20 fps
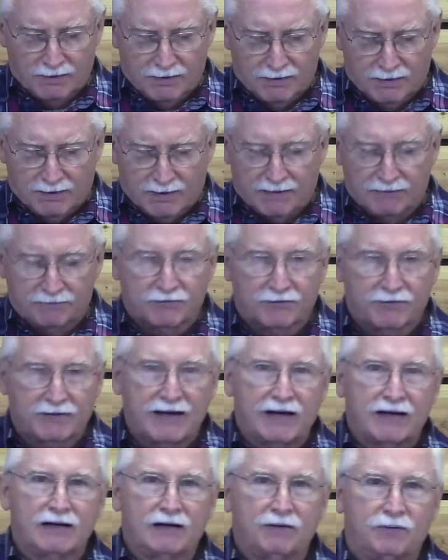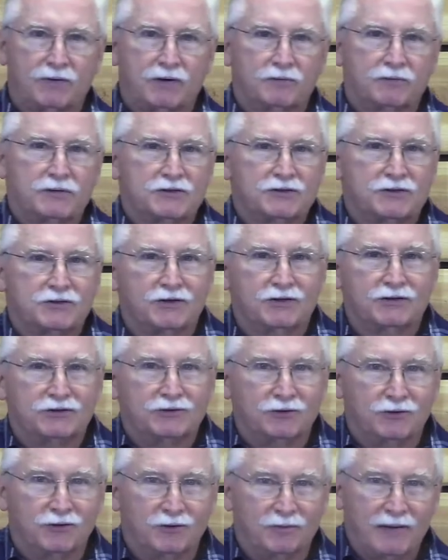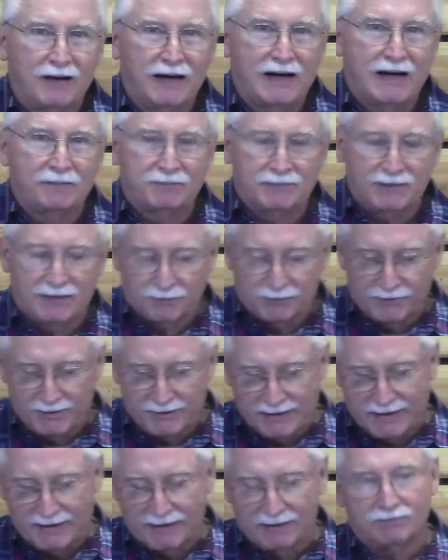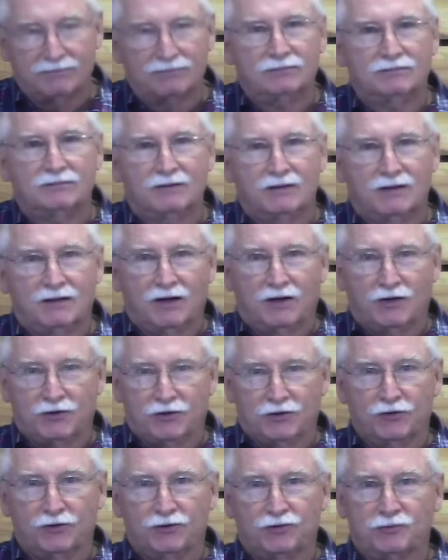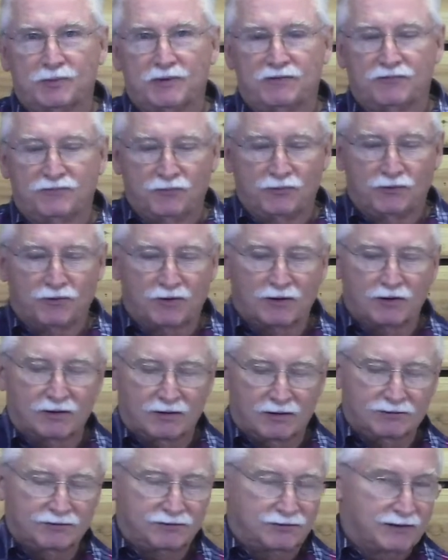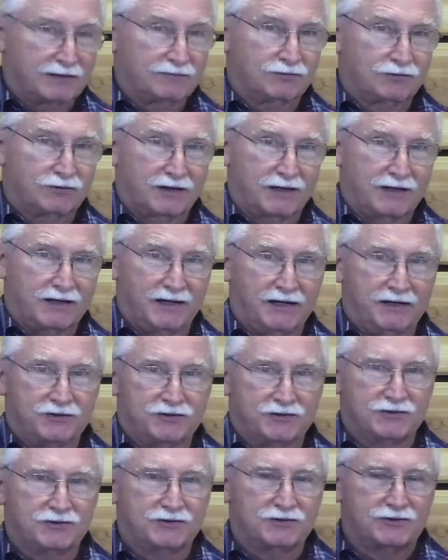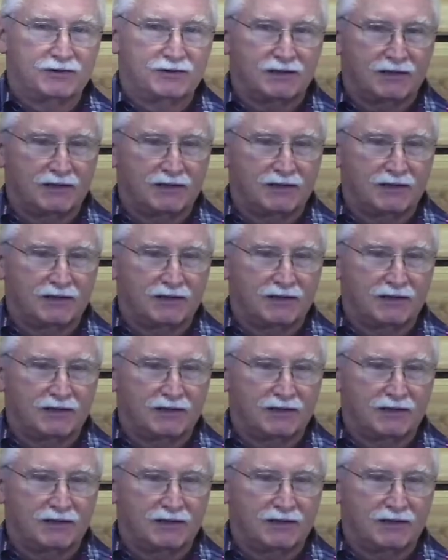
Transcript: And for that, I want to return to a map that we have used before on several occasions.